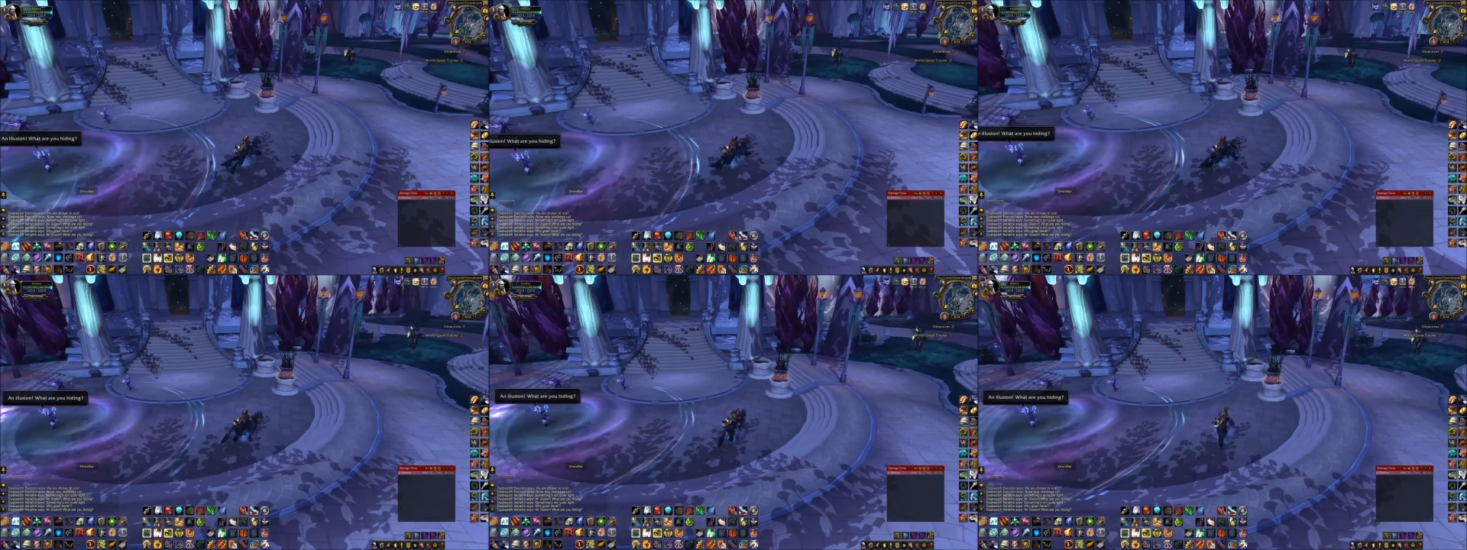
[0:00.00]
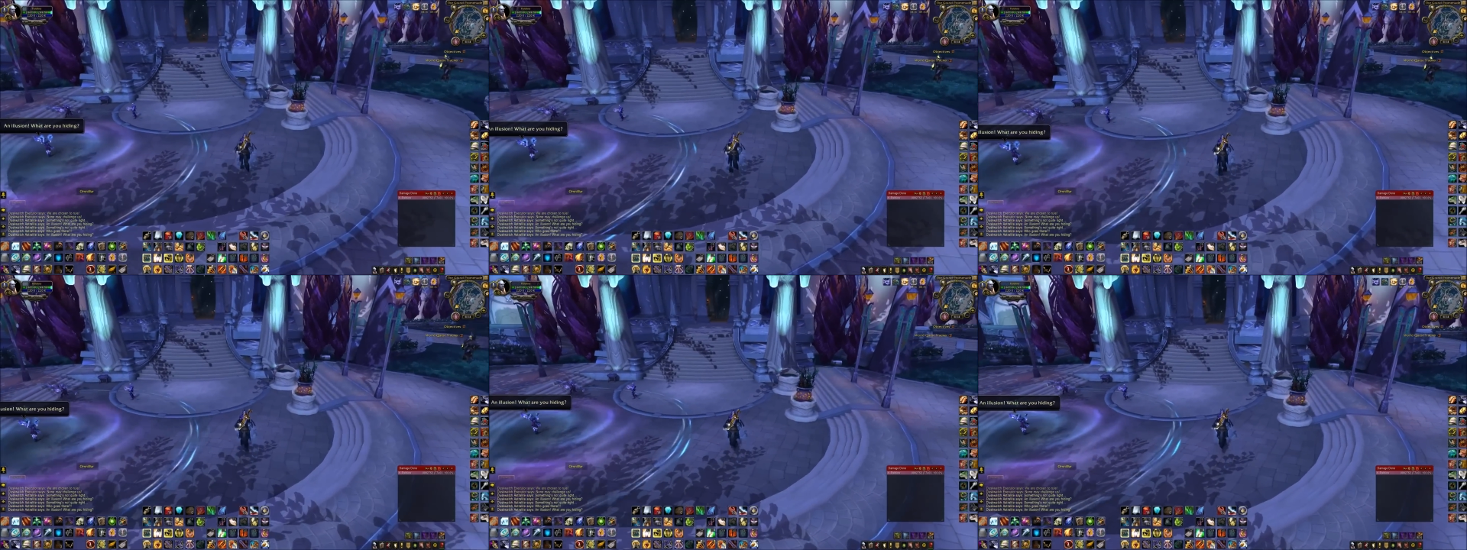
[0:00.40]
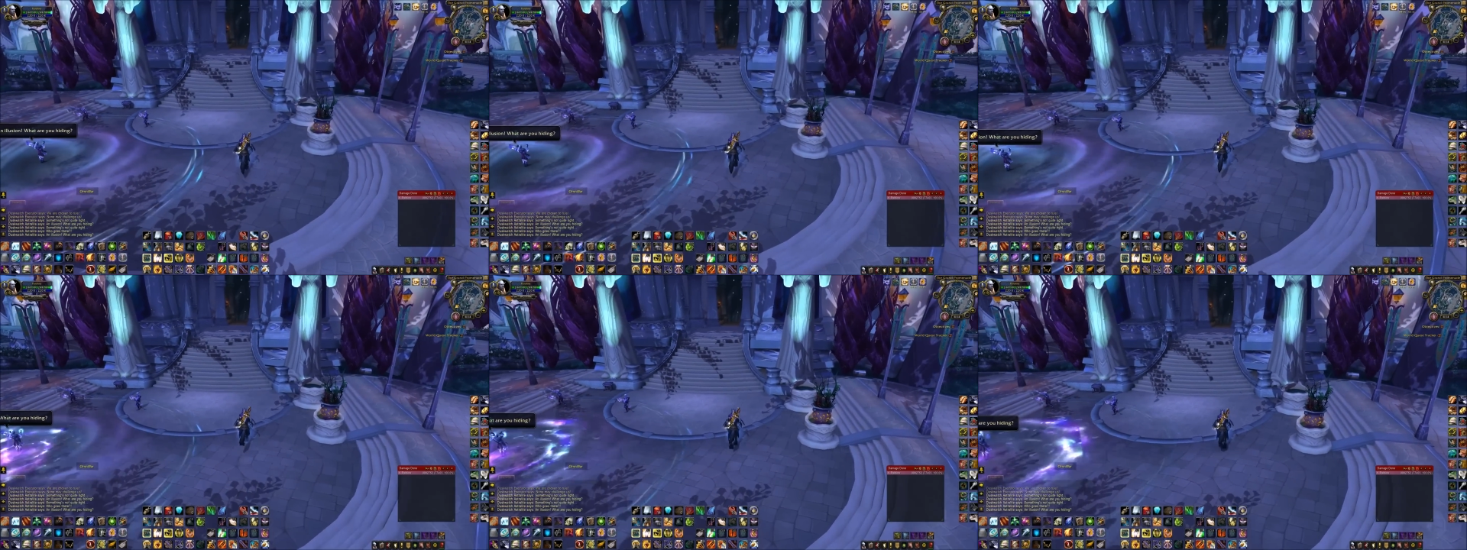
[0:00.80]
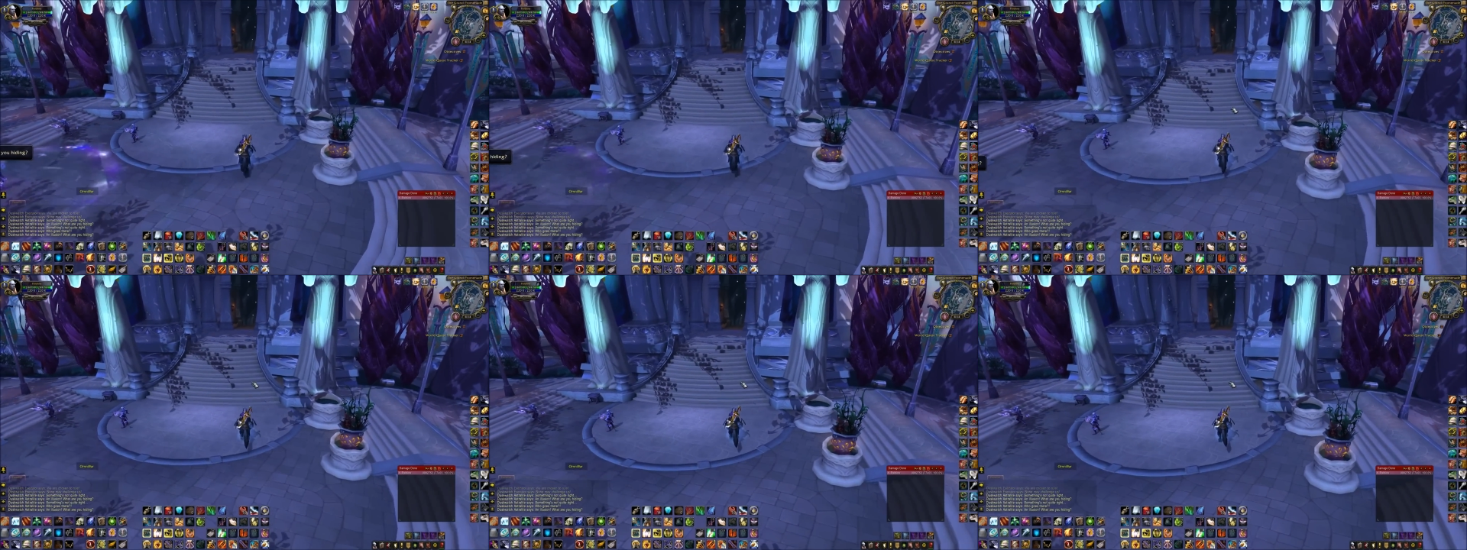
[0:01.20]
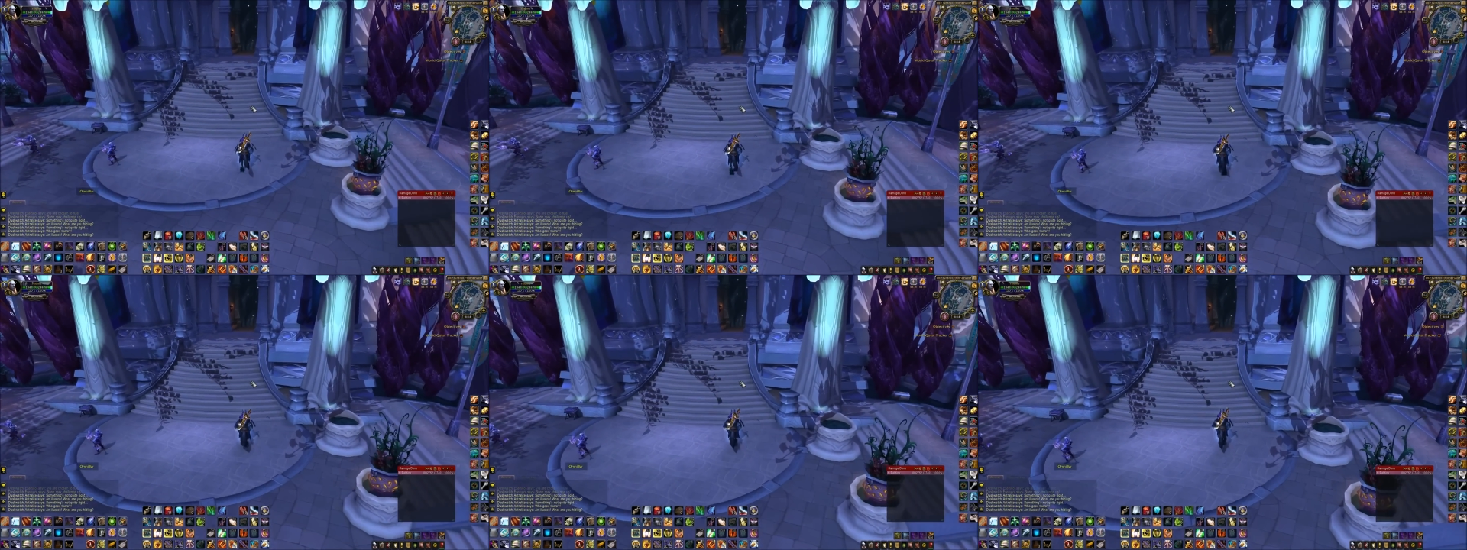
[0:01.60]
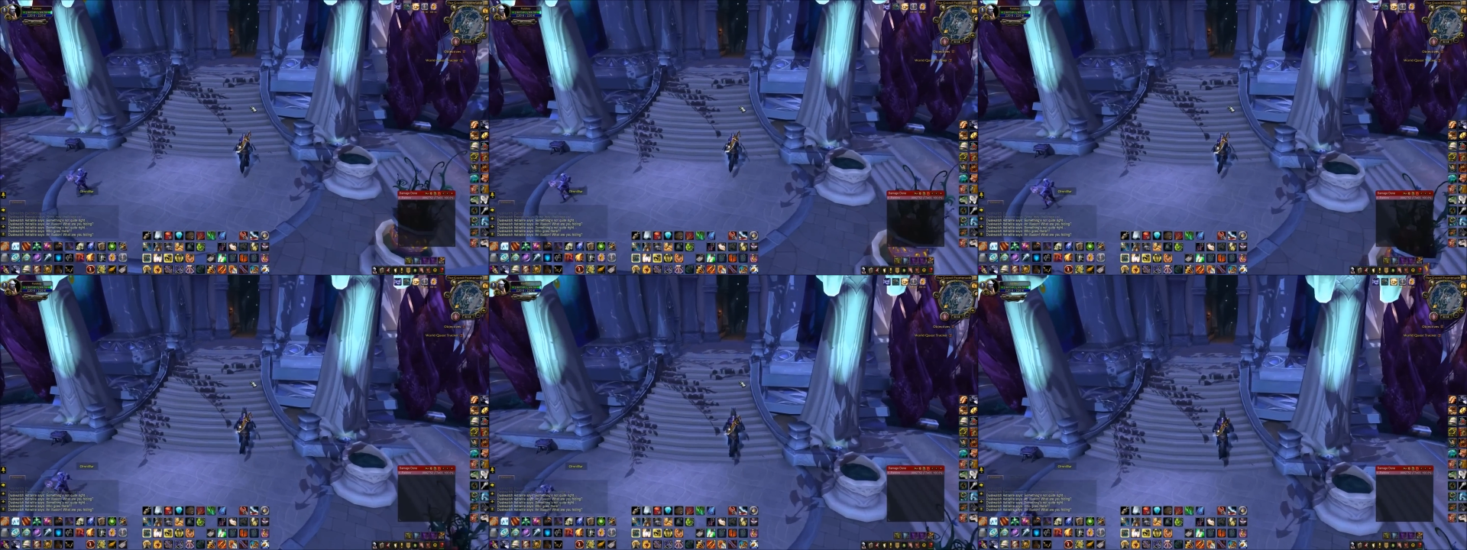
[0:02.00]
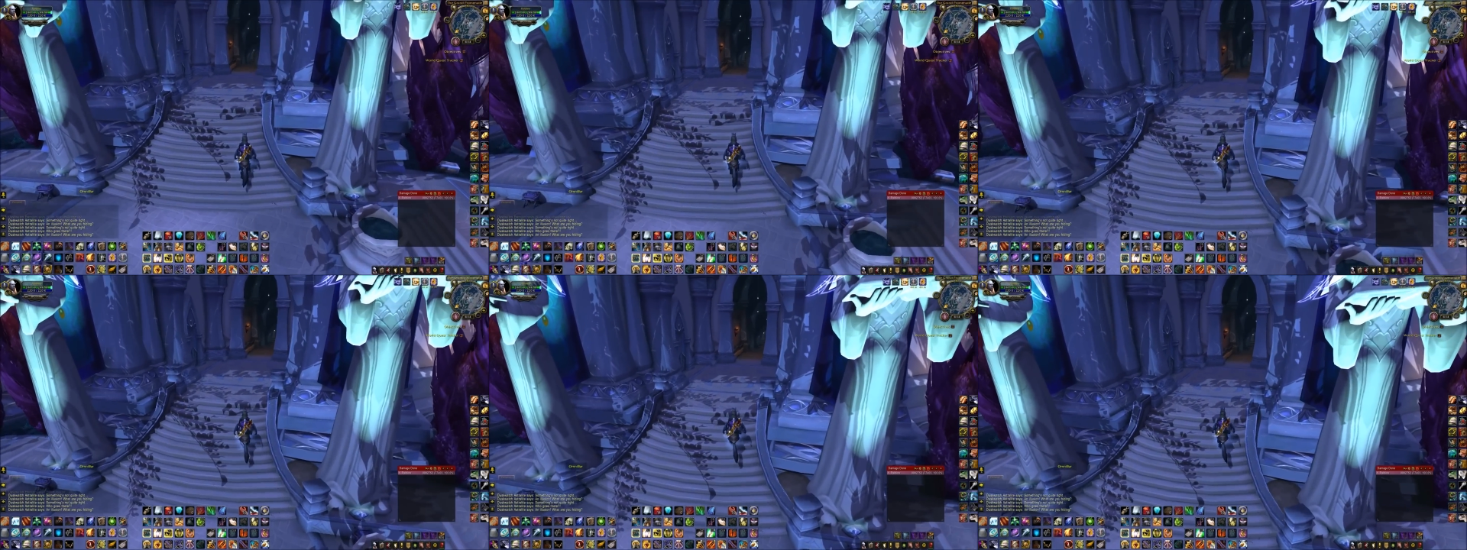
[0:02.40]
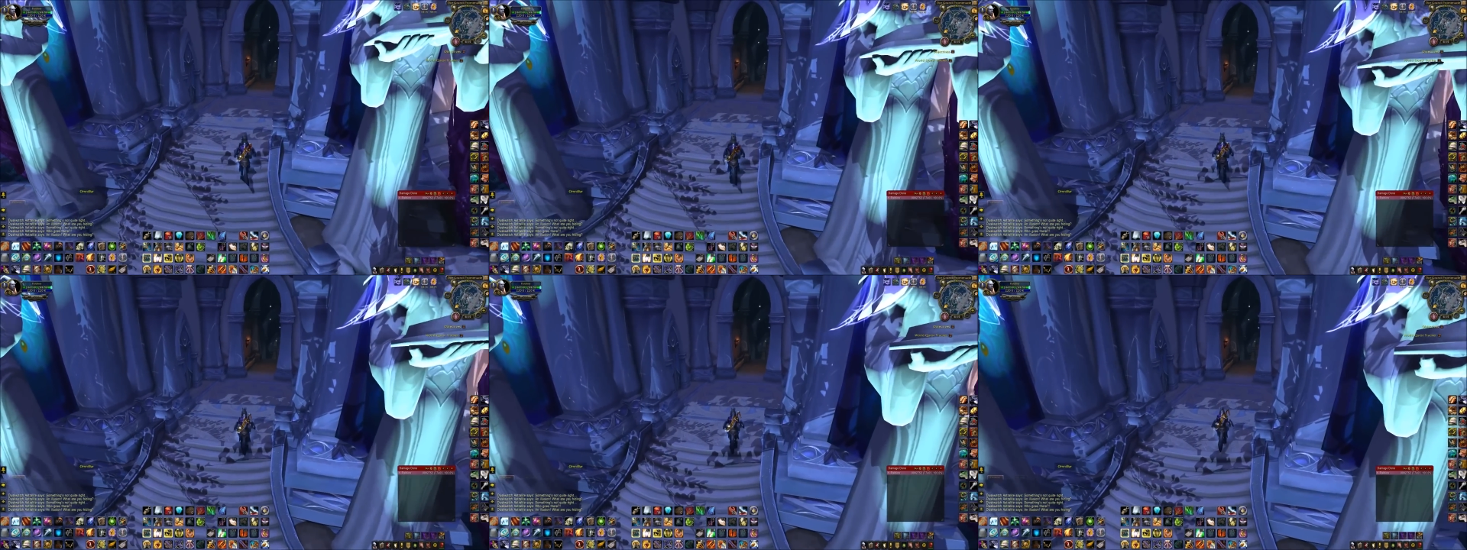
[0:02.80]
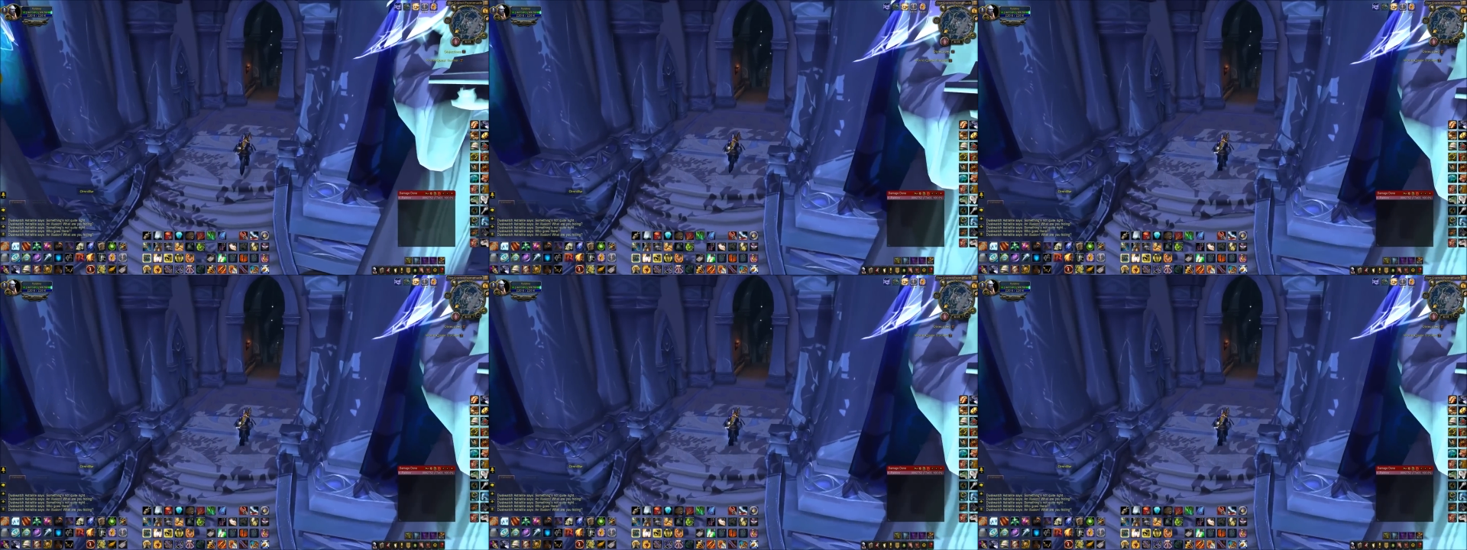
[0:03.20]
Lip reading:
No face is visible, so there are no lips to read.